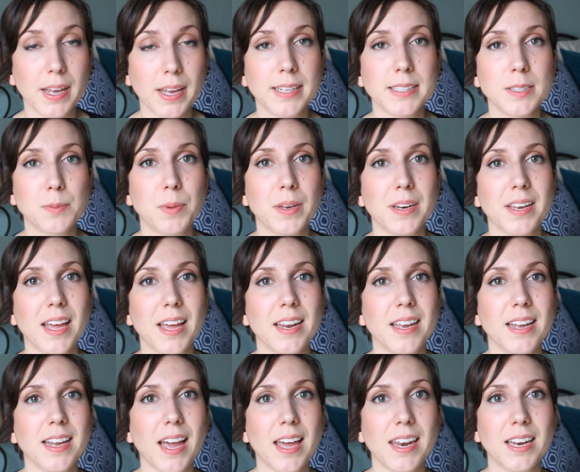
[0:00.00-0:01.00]
It's been
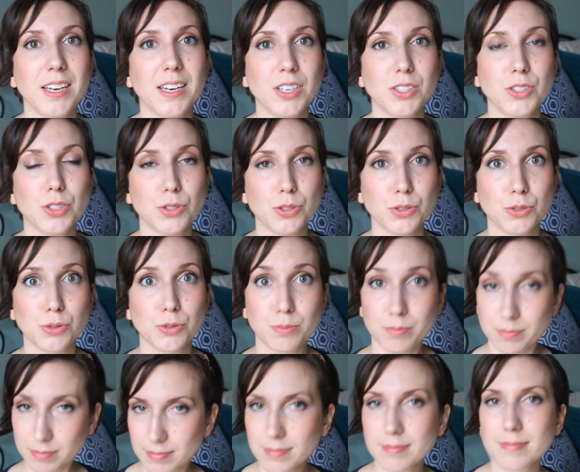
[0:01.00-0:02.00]
getting Kennedy to
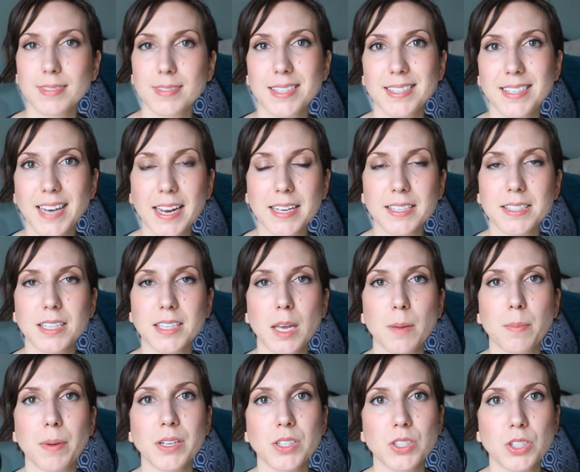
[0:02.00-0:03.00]
stay
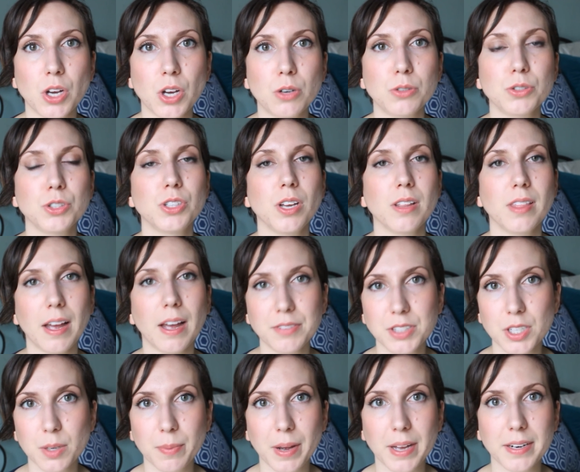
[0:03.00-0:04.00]
asleep. And so she
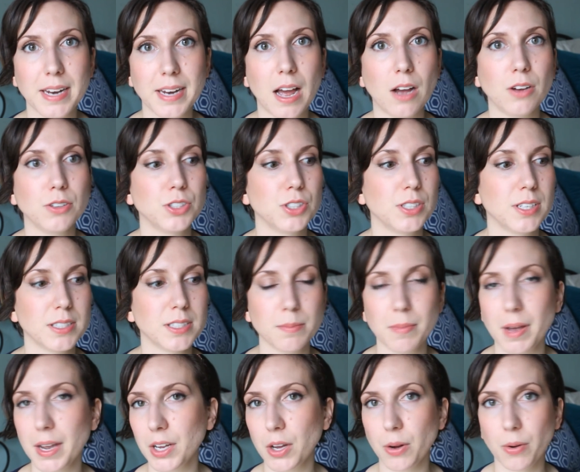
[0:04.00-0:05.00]
loves her bed now. She
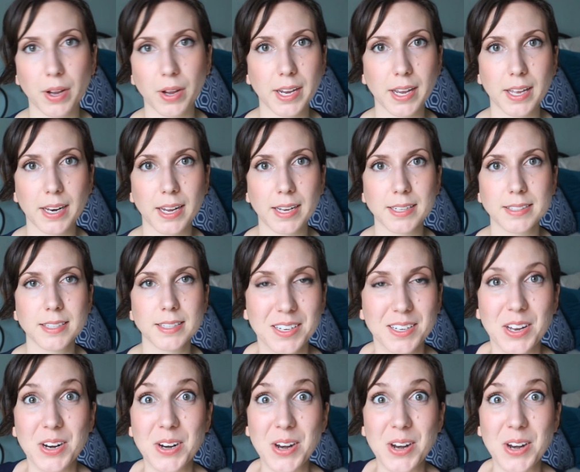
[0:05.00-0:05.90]
doesn't mind going in it.